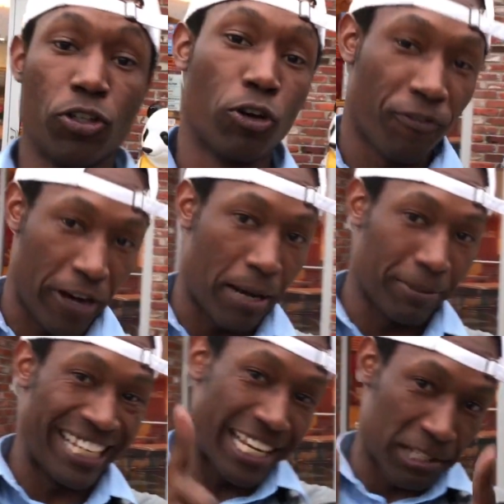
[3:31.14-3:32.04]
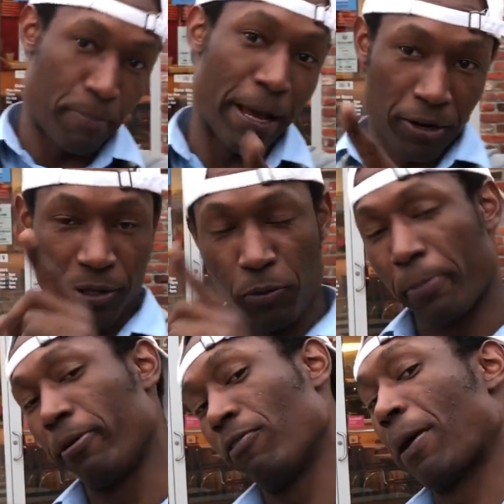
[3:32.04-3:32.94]
your family is better than
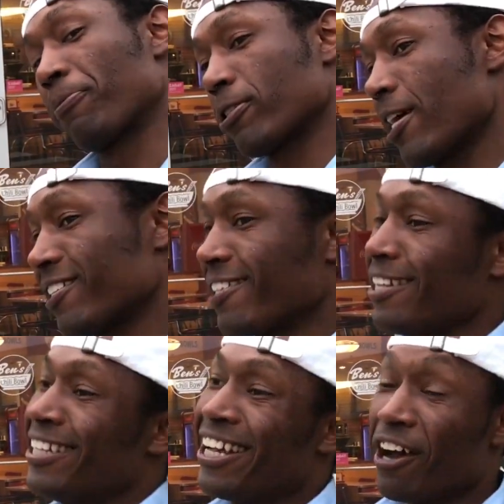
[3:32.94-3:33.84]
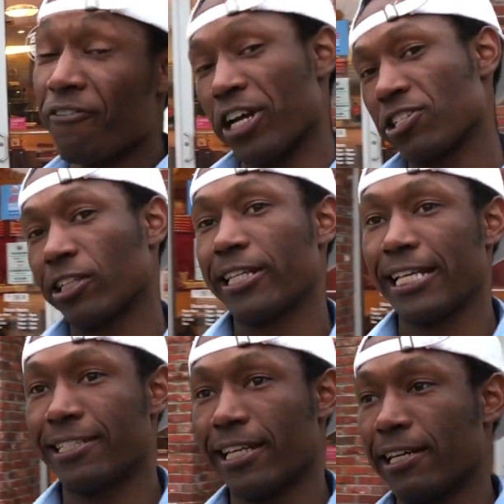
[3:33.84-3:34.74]
what Bill represents. Eventually
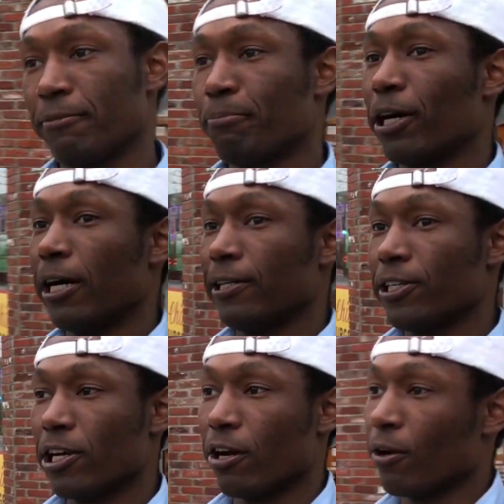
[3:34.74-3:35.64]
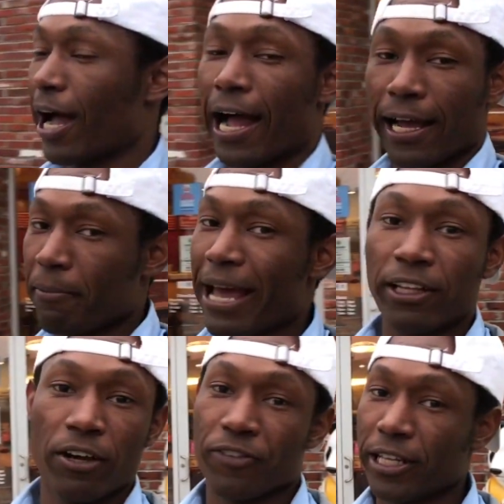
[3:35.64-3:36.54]
they did it, but you know, I got
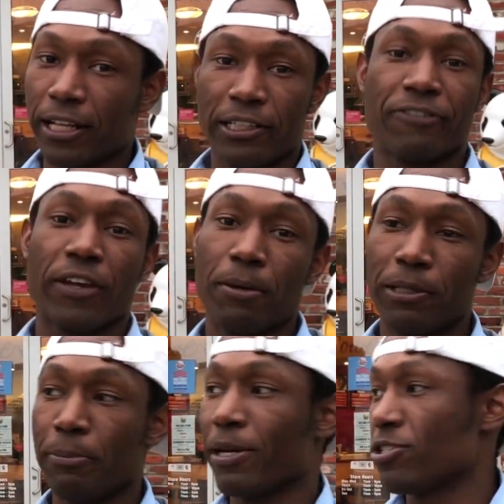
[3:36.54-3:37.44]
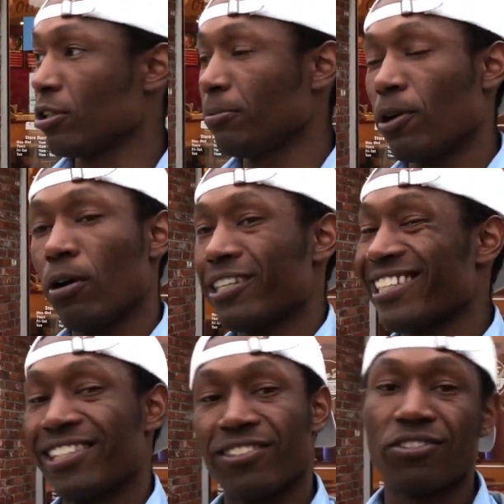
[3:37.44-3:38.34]
mad love for the Ali family. Ben's Chili Bowl is
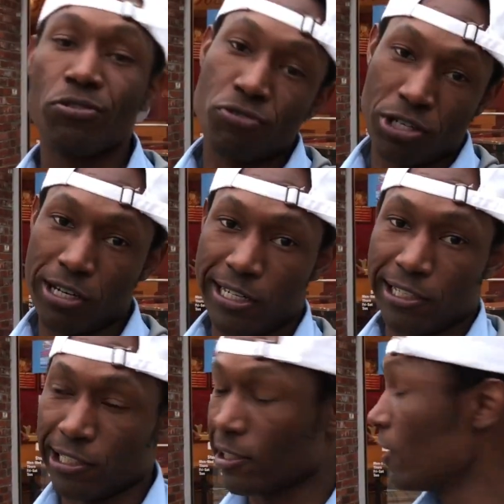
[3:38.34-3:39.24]
an institution in DC.